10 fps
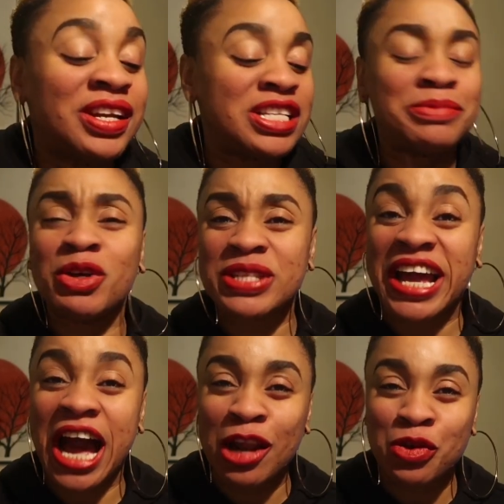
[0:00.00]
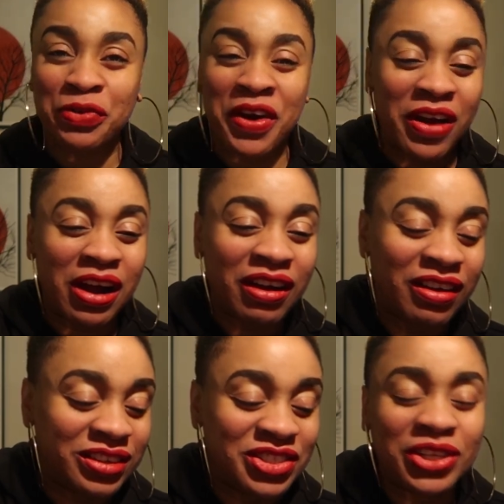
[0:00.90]
smells like aloe vera.
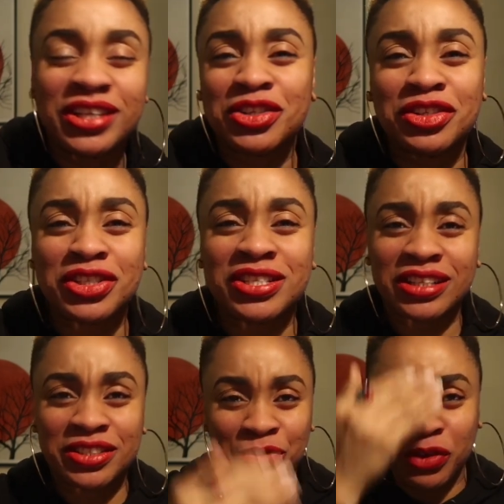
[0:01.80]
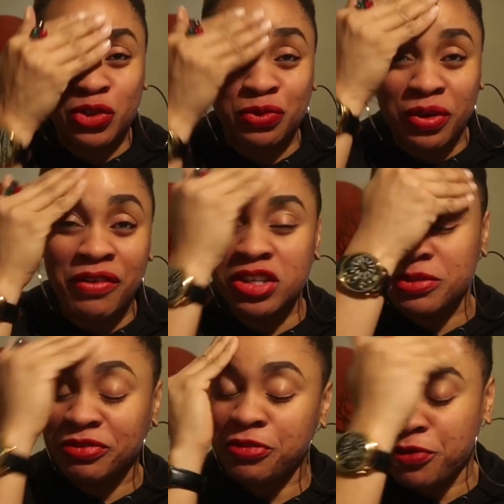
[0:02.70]
So it just actually feels very
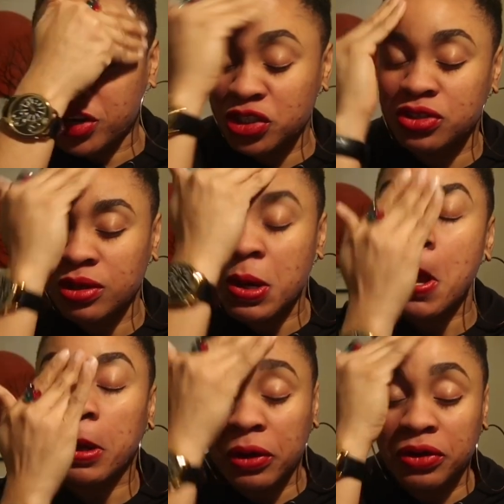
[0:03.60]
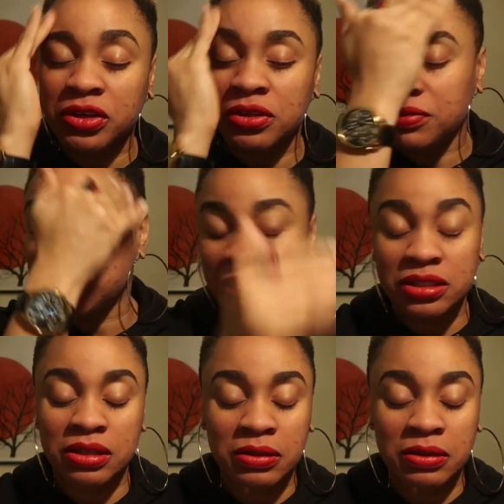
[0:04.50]
fresh on your face.